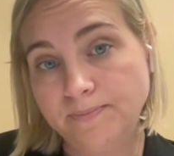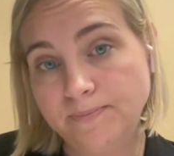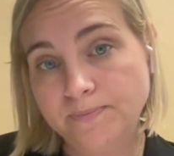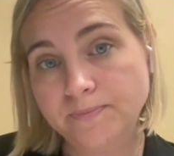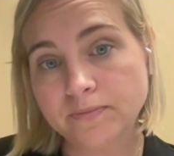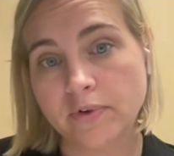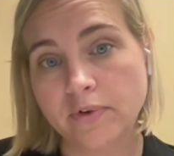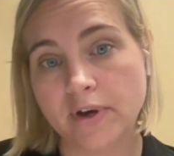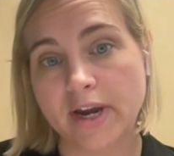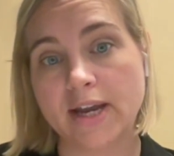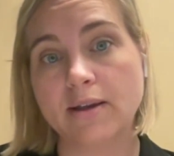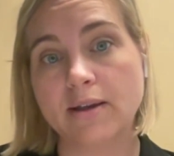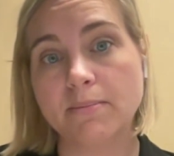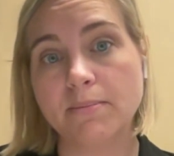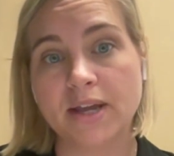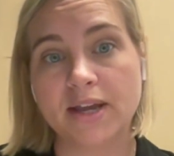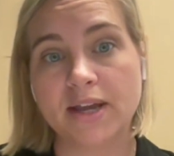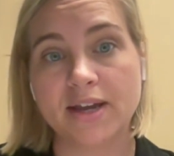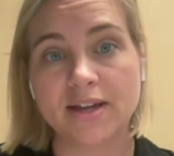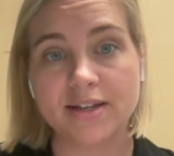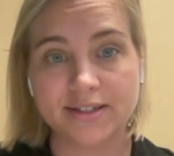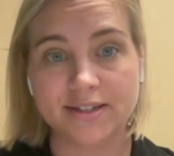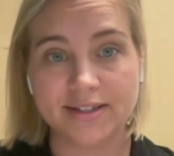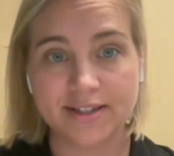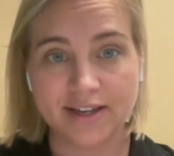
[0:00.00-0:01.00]
right?
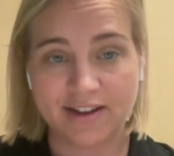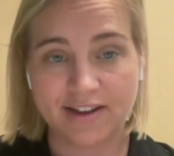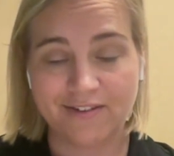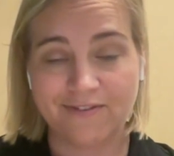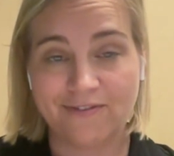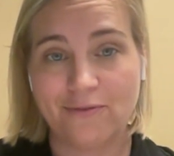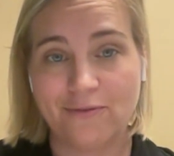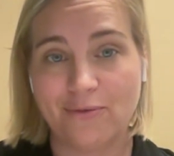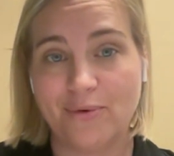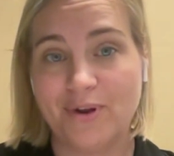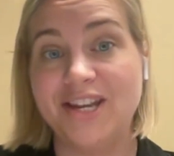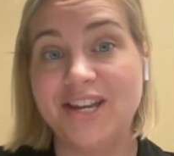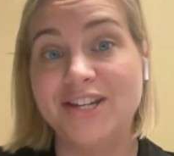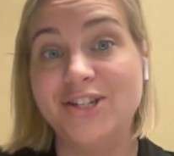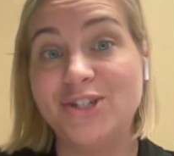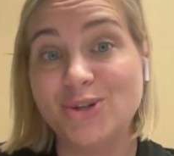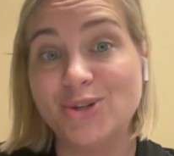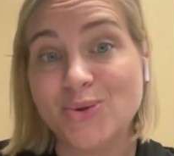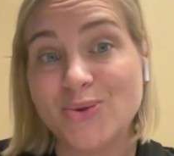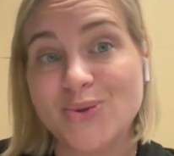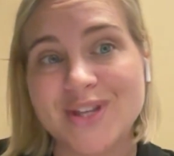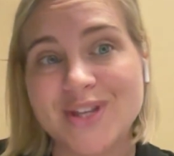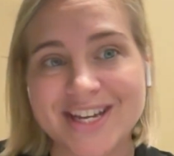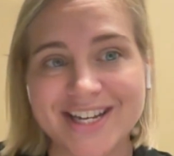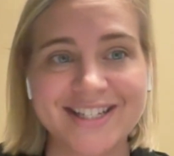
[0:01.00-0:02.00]
Because if we do
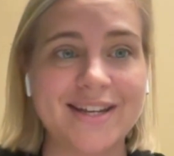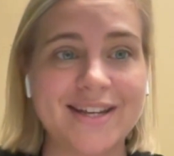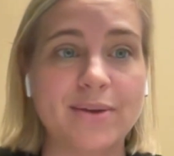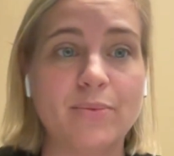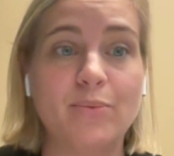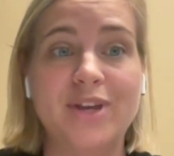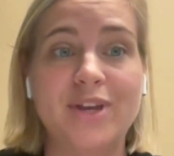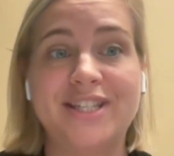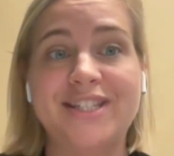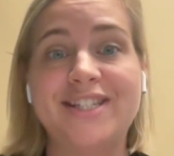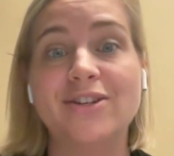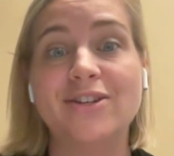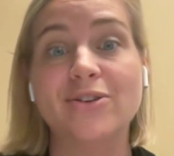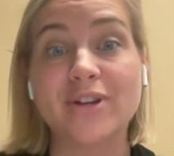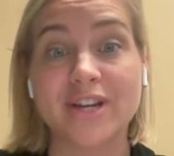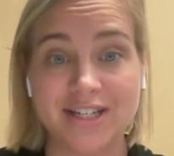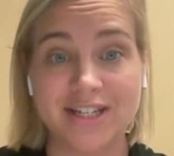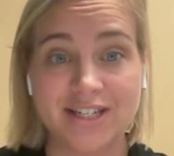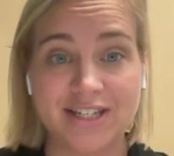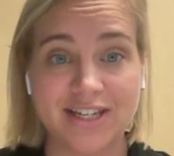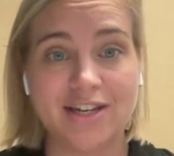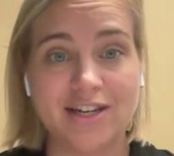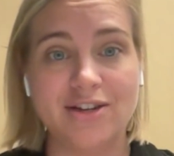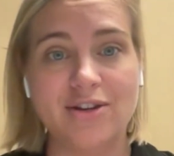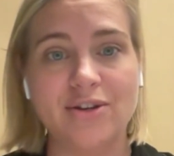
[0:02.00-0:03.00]
this and we still
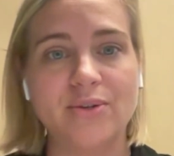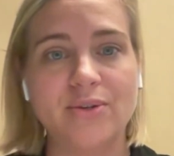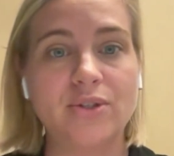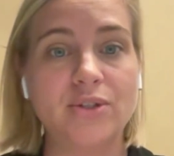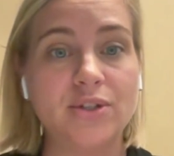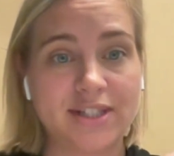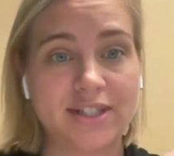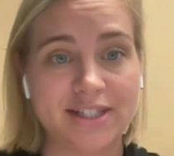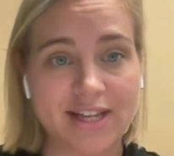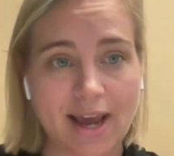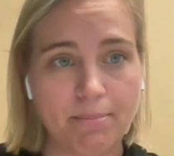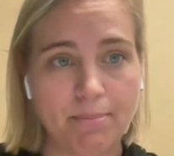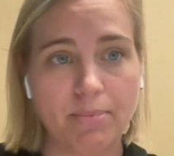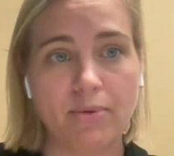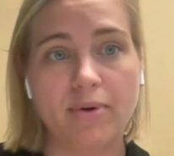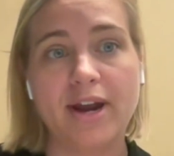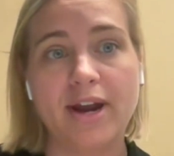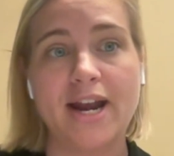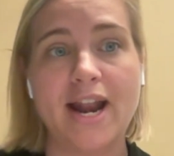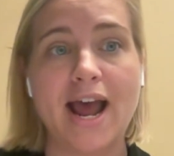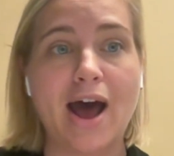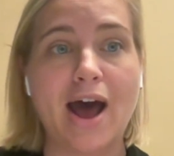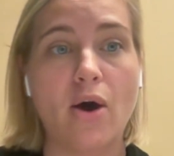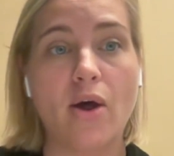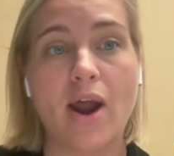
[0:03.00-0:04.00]
continue to separate
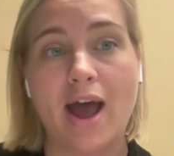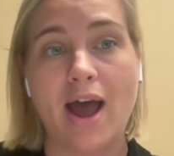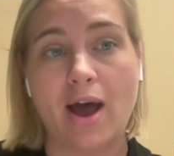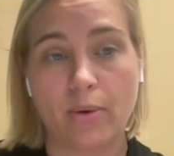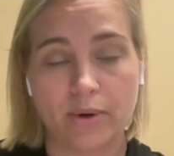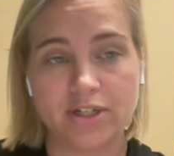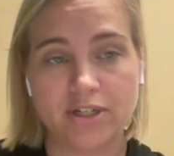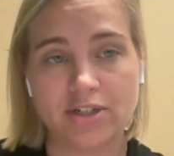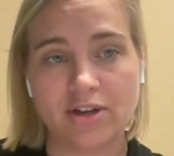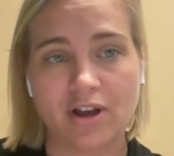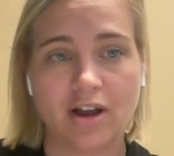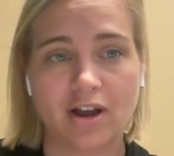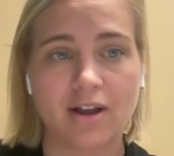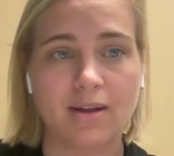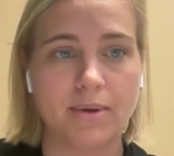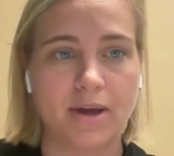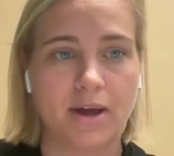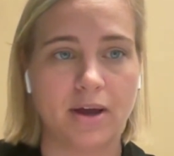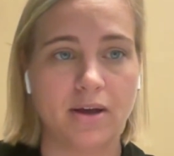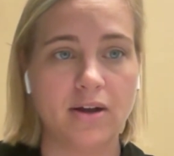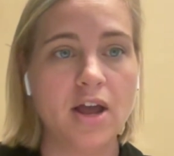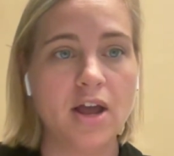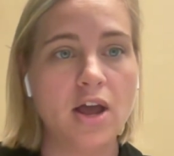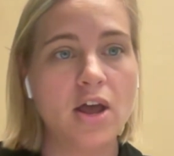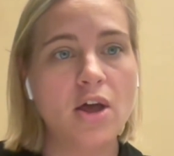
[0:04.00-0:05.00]
out how we talk about,
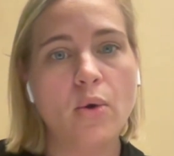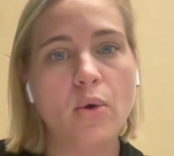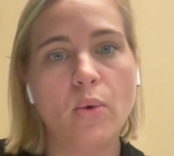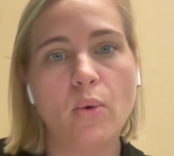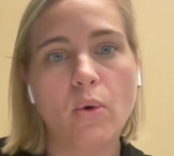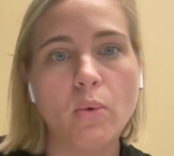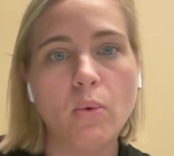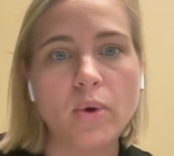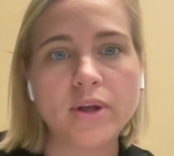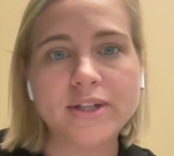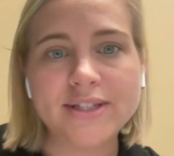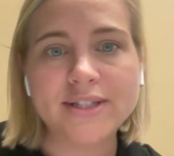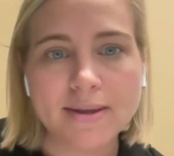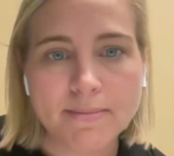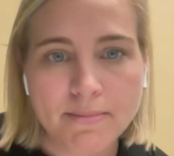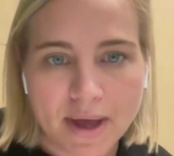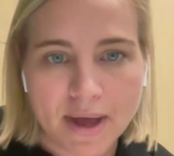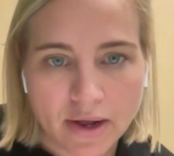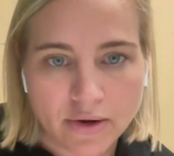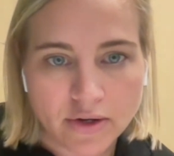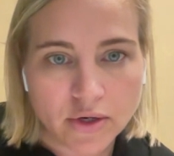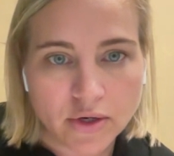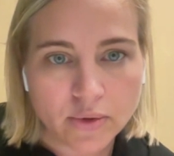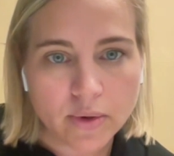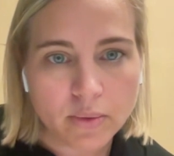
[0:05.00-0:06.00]
well, what's inbound doing?